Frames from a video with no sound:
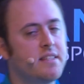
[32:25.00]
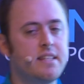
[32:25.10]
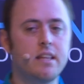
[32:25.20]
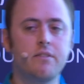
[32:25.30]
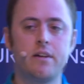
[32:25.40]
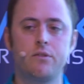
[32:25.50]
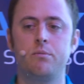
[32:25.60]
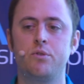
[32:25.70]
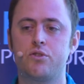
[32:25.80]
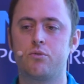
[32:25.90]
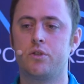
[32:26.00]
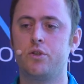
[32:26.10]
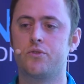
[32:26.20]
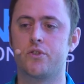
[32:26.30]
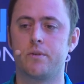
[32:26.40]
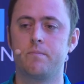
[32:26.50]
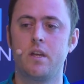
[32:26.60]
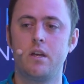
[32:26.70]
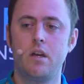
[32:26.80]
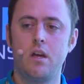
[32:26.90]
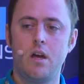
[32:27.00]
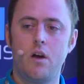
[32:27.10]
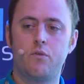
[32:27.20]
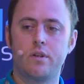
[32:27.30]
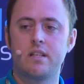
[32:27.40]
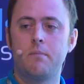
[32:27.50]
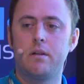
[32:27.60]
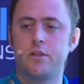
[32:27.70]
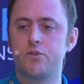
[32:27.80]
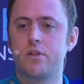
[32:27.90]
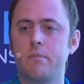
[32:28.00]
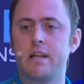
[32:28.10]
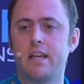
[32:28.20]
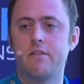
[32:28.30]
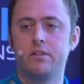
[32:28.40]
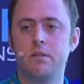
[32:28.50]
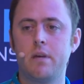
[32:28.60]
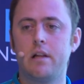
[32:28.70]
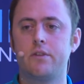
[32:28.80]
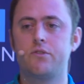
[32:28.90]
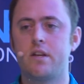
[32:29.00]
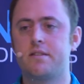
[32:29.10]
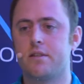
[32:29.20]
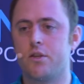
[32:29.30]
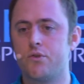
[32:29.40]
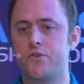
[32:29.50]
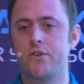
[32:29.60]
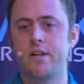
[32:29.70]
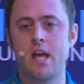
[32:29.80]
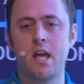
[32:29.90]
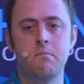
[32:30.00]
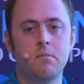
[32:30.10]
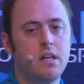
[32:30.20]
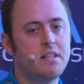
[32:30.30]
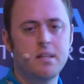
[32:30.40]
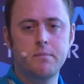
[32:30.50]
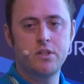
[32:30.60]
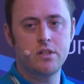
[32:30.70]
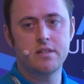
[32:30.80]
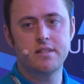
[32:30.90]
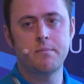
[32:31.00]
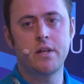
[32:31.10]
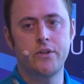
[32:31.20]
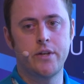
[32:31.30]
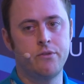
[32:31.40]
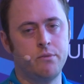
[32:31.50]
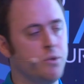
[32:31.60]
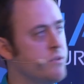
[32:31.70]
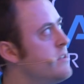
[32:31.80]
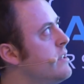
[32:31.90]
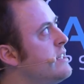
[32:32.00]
the set of attributes to the user. For example, a user might have an email address, a username, and some other attributes.